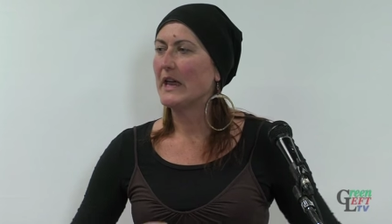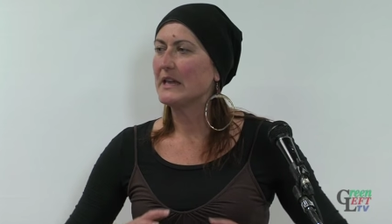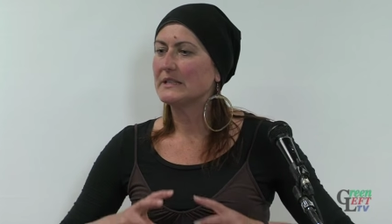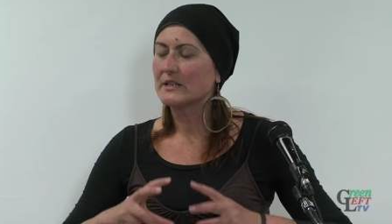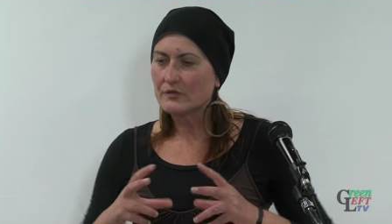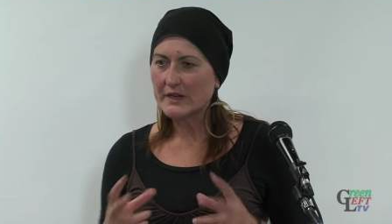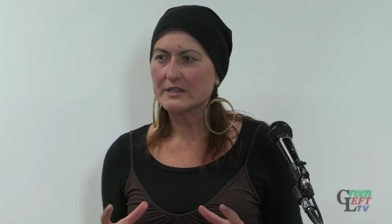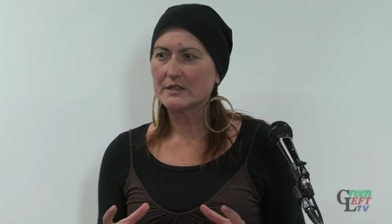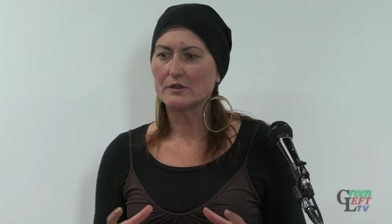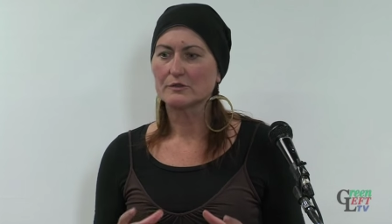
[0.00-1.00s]
it's
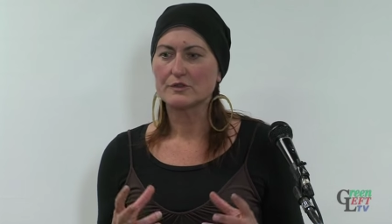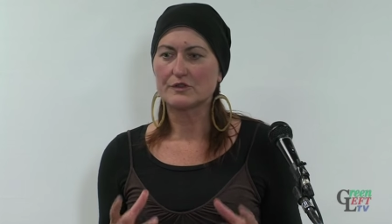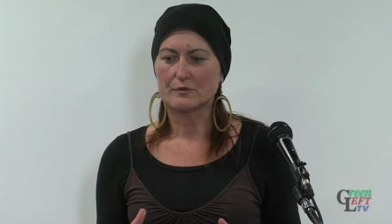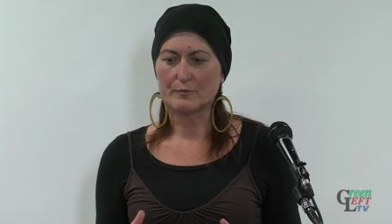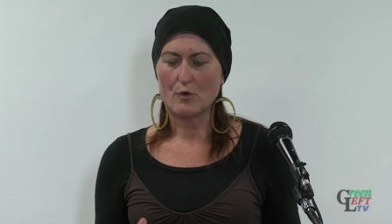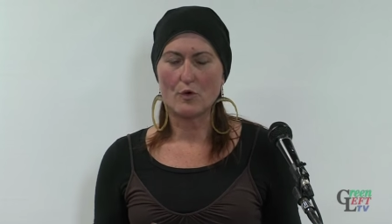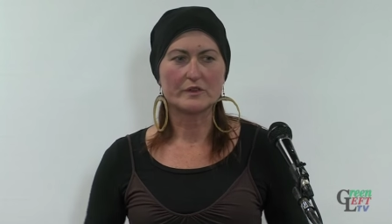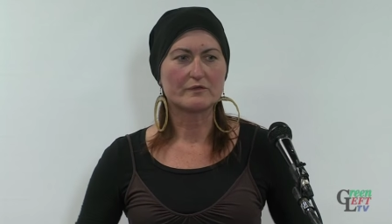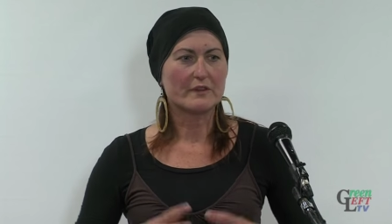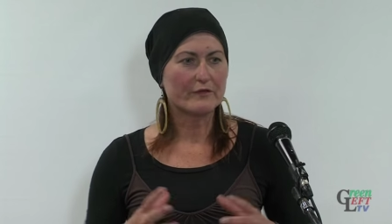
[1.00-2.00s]
critical to
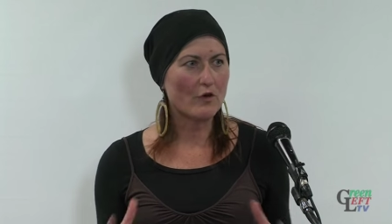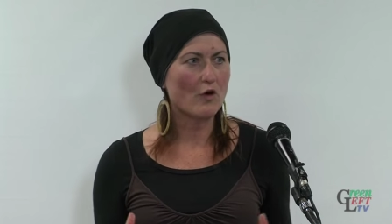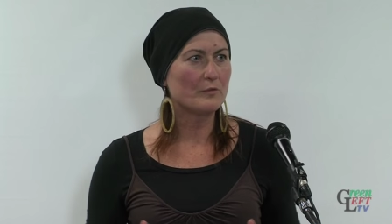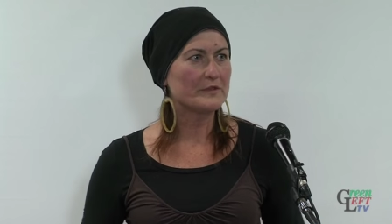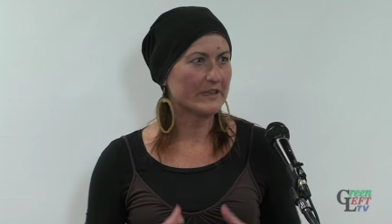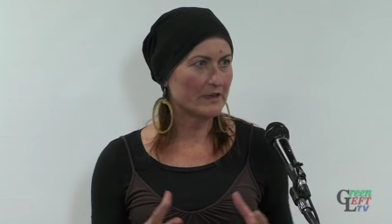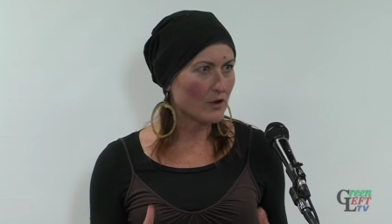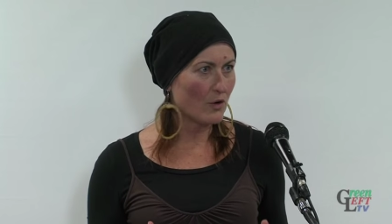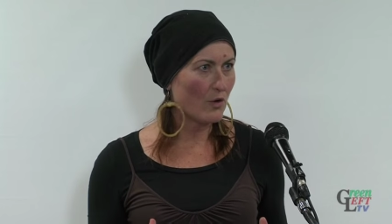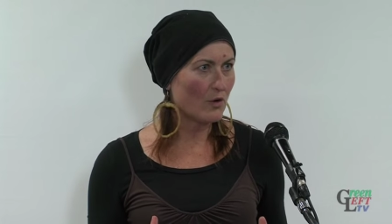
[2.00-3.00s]
support reforms
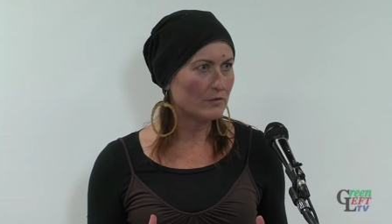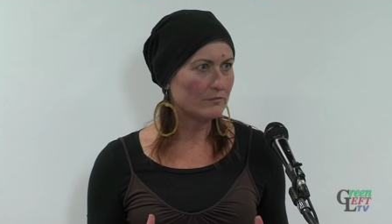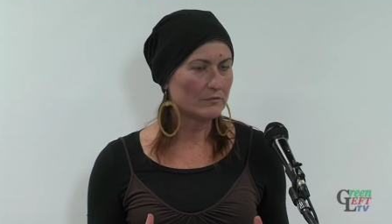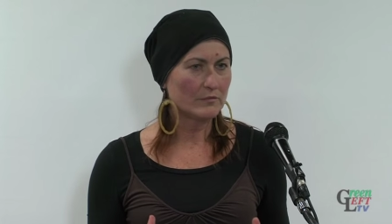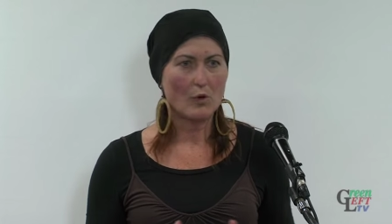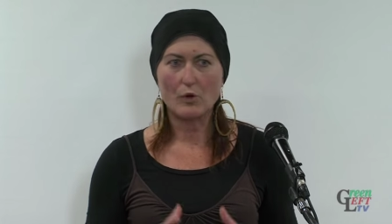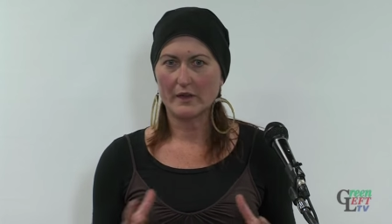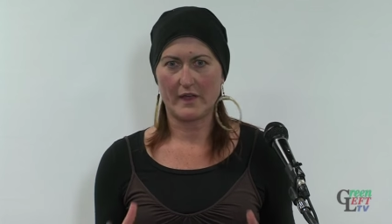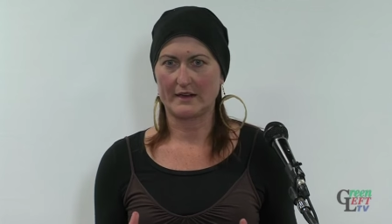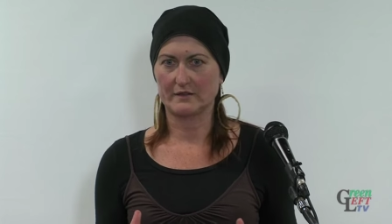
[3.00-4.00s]
in law, all
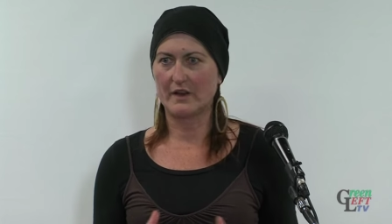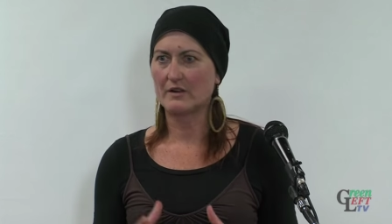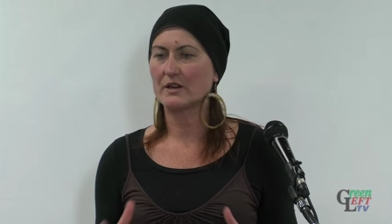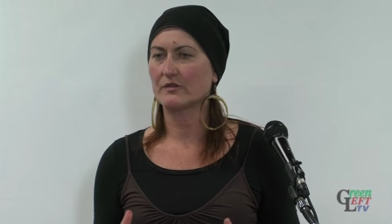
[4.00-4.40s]
of that, very